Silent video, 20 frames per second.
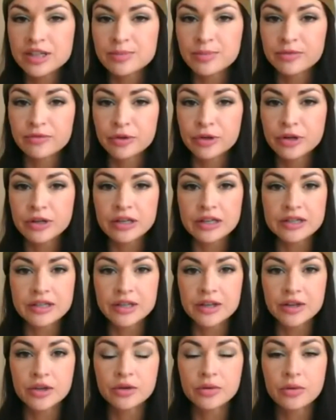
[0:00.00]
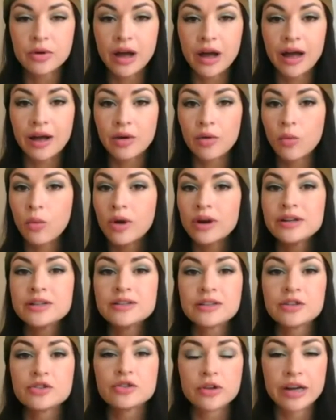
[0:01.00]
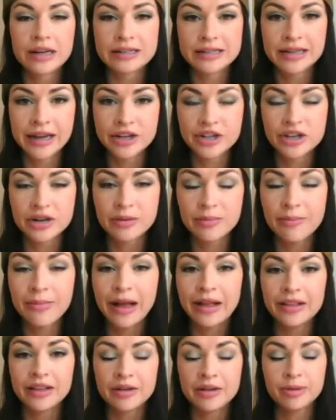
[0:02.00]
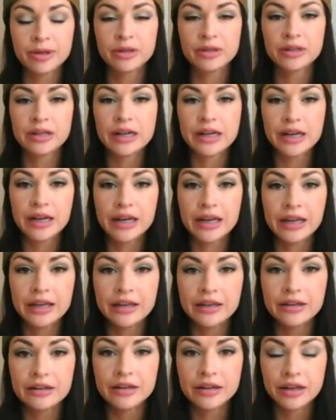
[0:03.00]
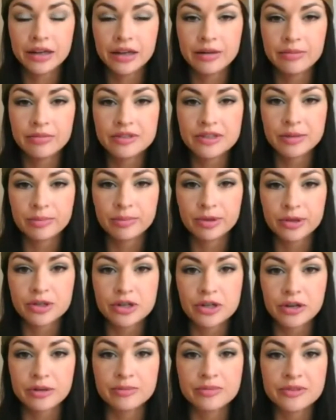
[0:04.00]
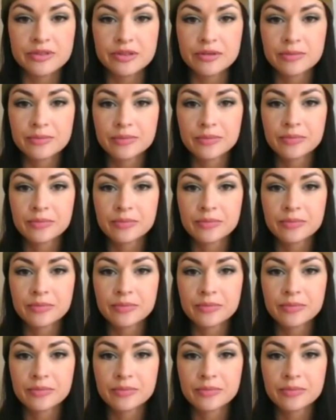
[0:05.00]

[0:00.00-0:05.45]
before you continue, what is transaction malleability in simpler terms?